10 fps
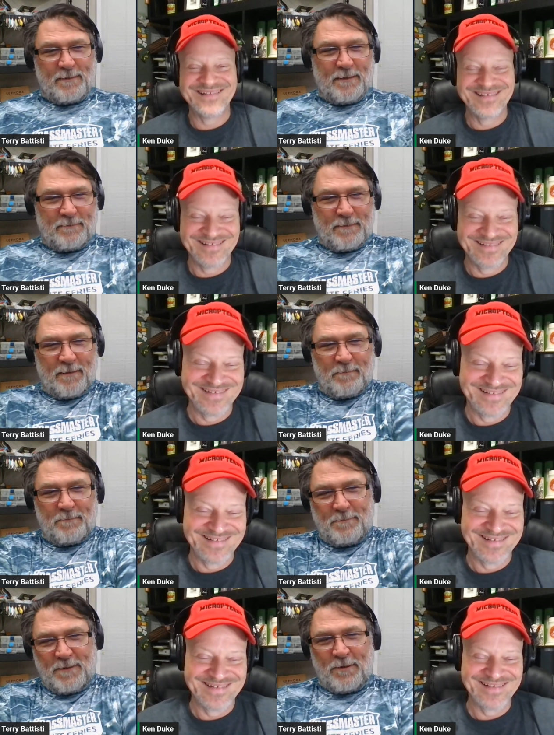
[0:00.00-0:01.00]
Speaker 1: and and
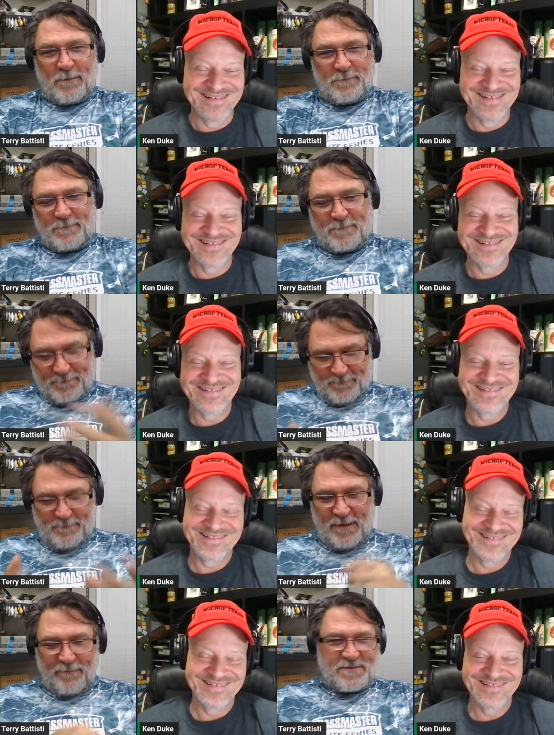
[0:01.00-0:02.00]
you know
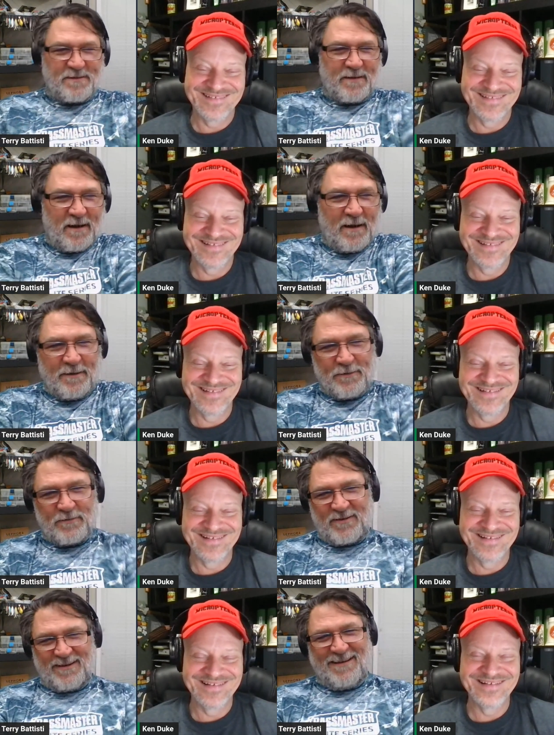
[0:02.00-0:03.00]
give it to the
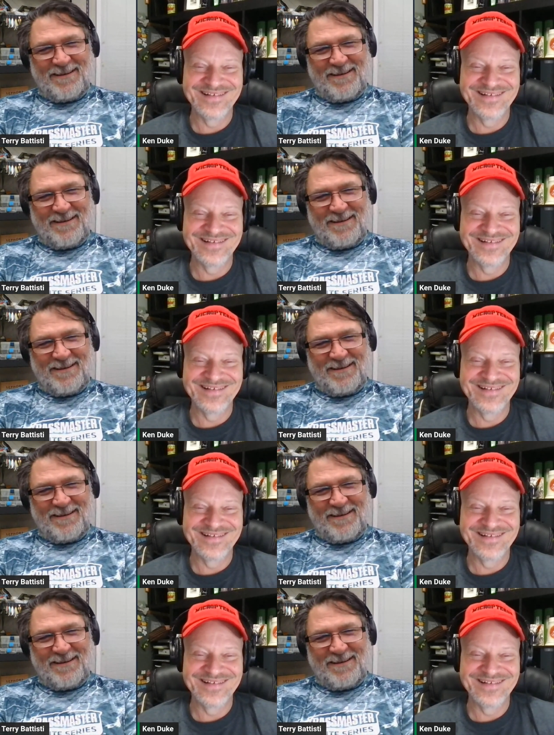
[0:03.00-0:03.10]
coyotes.